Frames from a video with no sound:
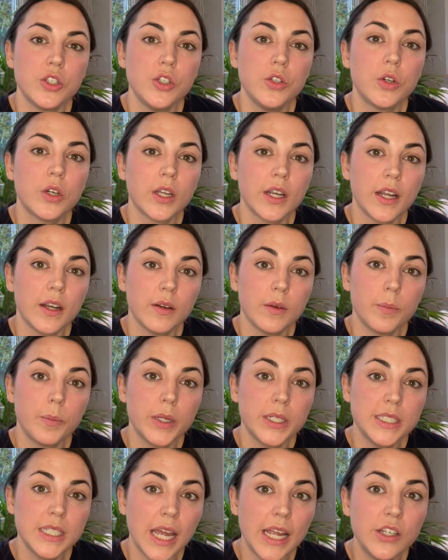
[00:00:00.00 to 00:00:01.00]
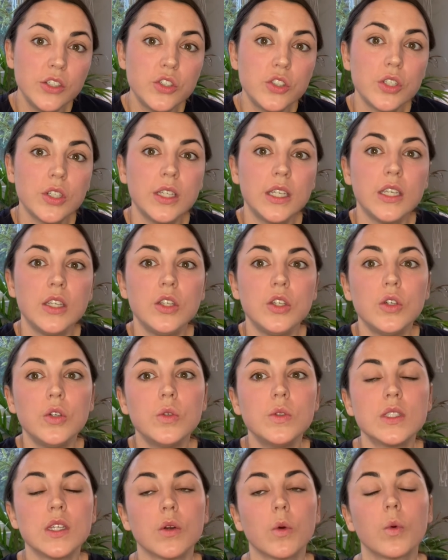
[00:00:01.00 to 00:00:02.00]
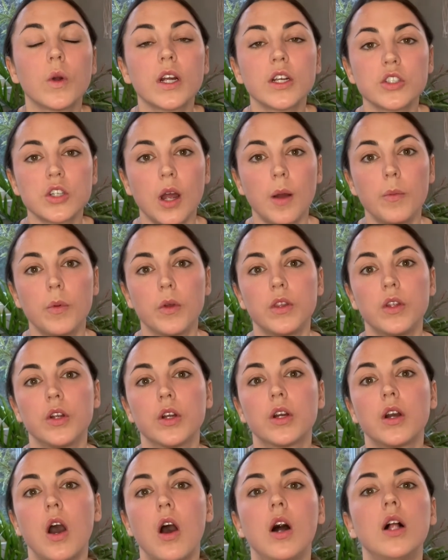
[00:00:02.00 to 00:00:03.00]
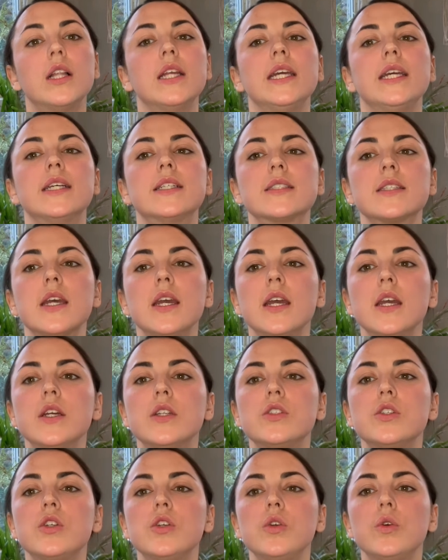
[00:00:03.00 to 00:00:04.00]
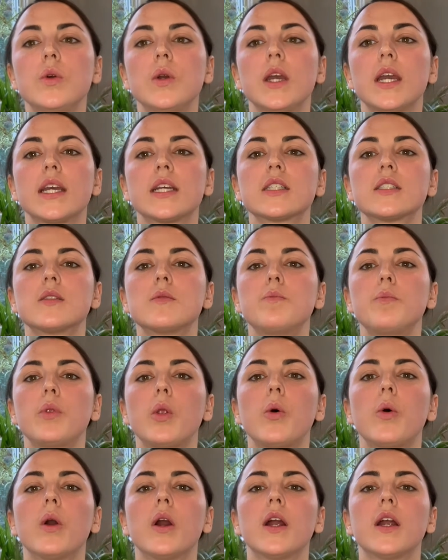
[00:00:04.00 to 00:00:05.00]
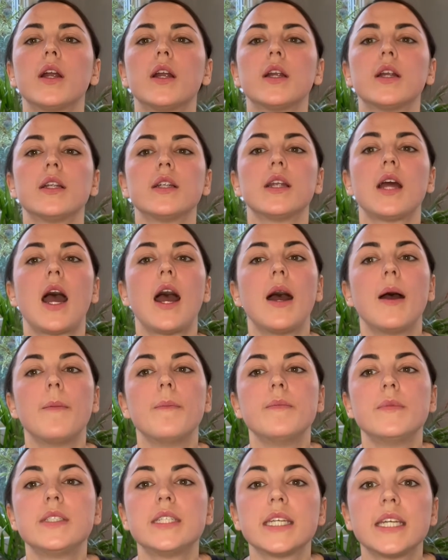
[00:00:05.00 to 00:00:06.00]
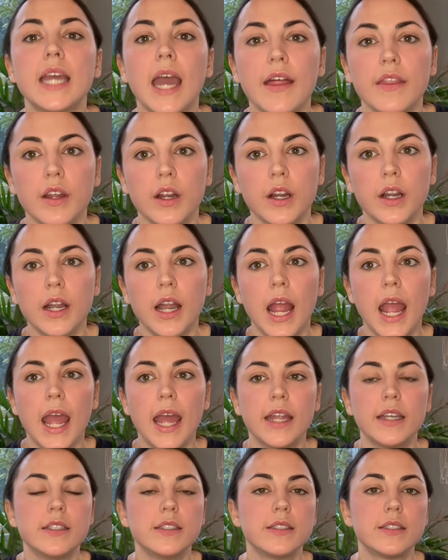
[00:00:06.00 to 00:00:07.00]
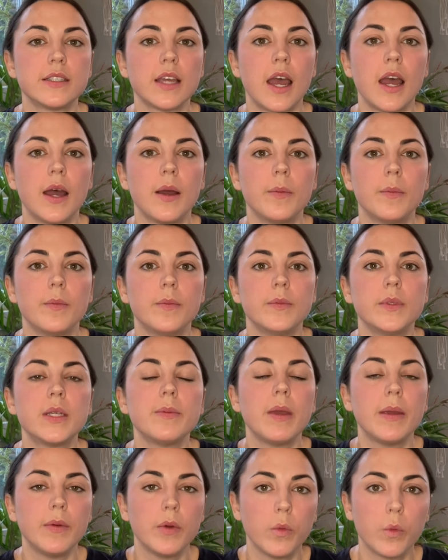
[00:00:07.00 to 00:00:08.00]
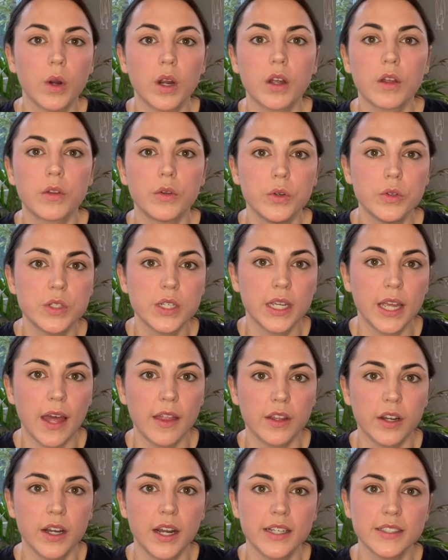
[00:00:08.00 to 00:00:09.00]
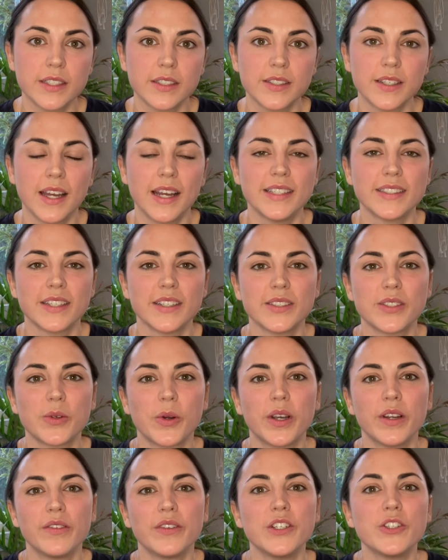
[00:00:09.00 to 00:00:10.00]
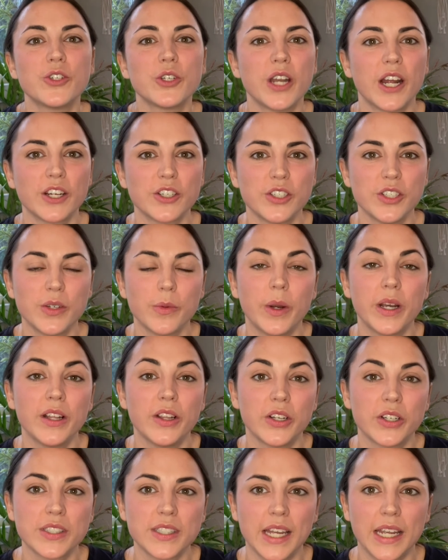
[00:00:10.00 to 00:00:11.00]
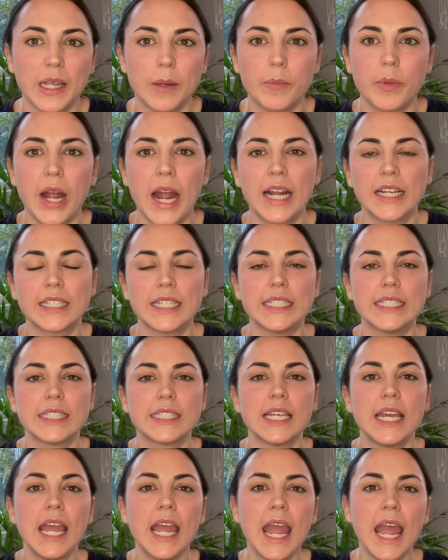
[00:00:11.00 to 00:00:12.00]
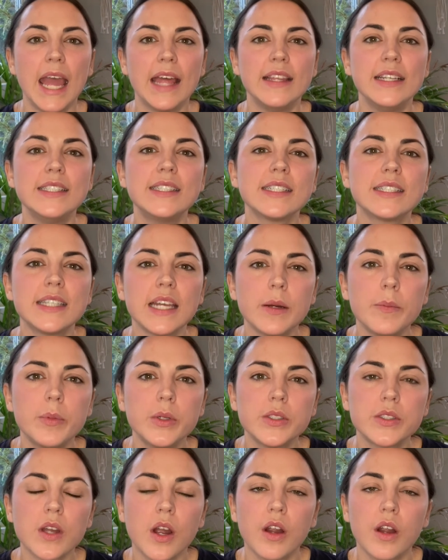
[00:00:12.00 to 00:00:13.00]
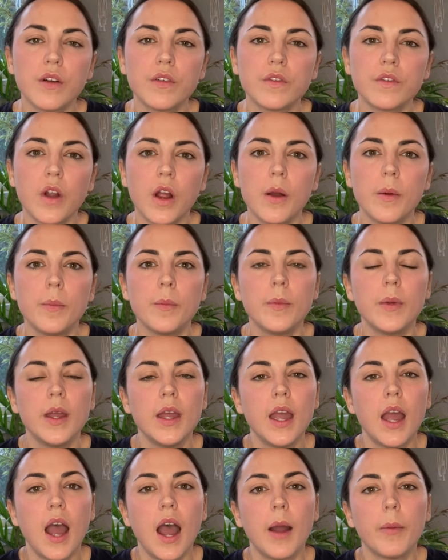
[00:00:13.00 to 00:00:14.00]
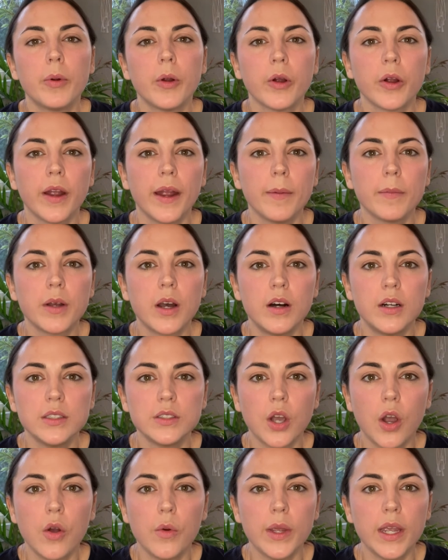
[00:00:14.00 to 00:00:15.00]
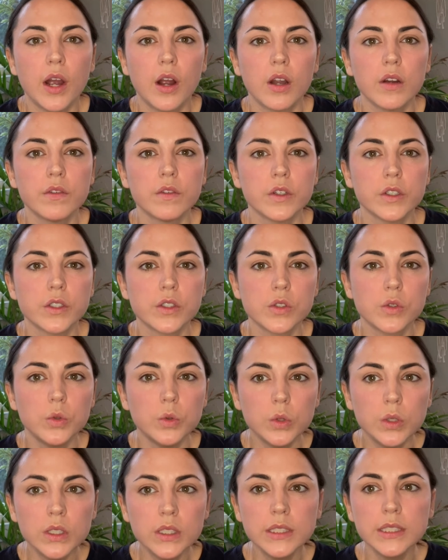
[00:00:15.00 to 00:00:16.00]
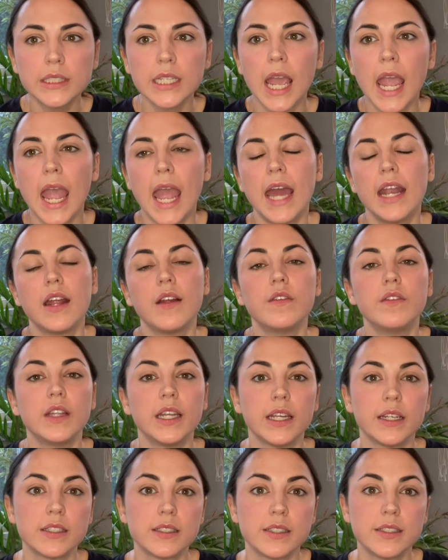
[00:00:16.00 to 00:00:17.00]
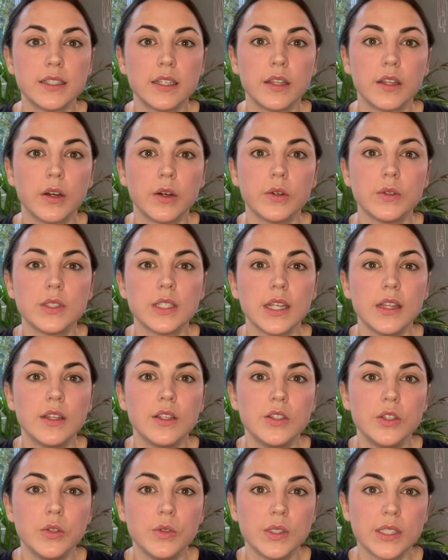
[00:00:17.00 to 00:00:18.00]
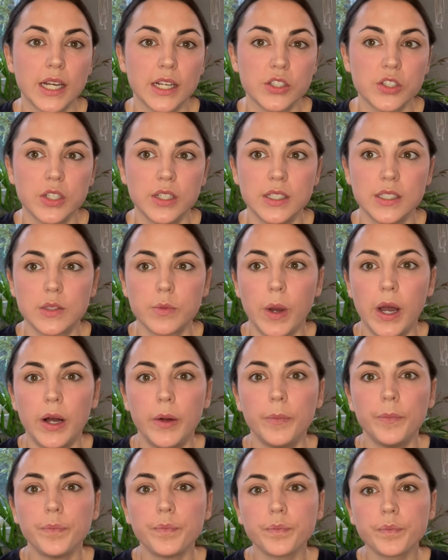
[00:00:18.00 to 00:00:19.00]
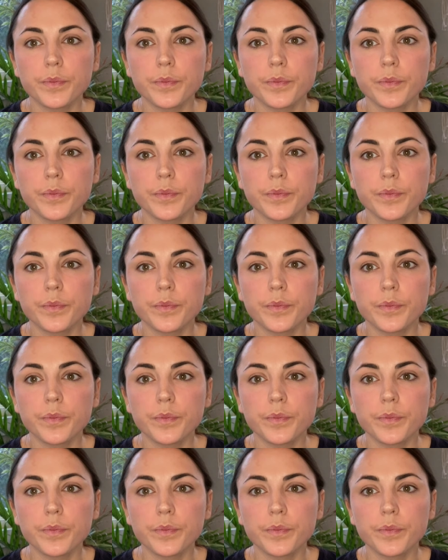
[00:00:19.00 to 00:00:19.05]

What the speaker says: you could potentially use in a workshop with your colleagues to explore together, and to maybe work through together as a sort of introduction to what it looks like in practice. And these examples are from a program called OER for Schools, and I've linked to those in the do section as well.